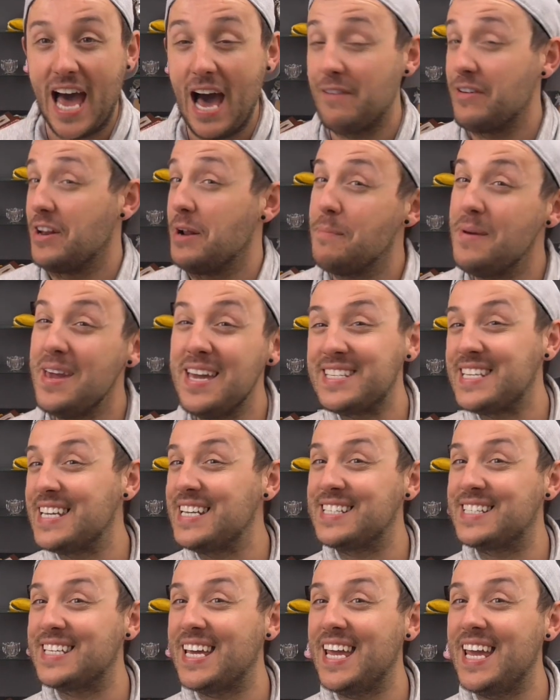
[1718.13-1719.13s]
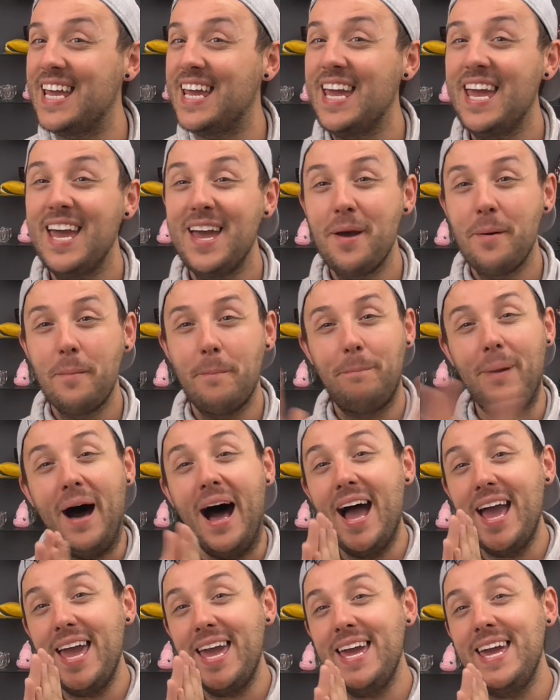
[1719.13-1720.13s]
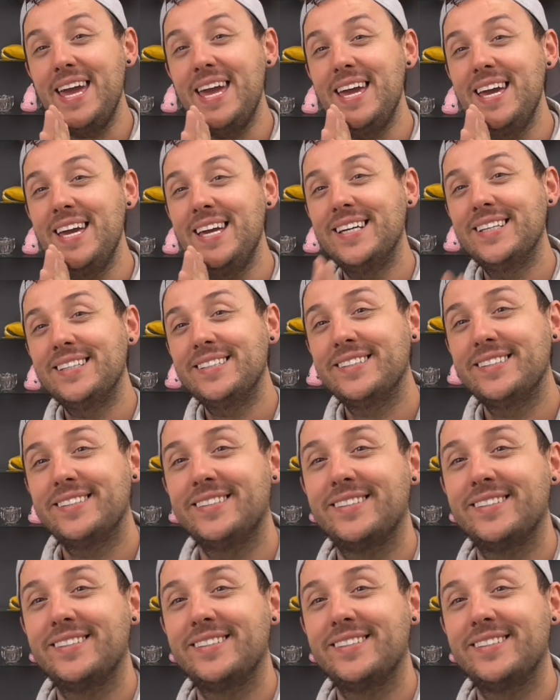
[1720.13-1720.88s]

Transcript: Have an amazing day. Bye.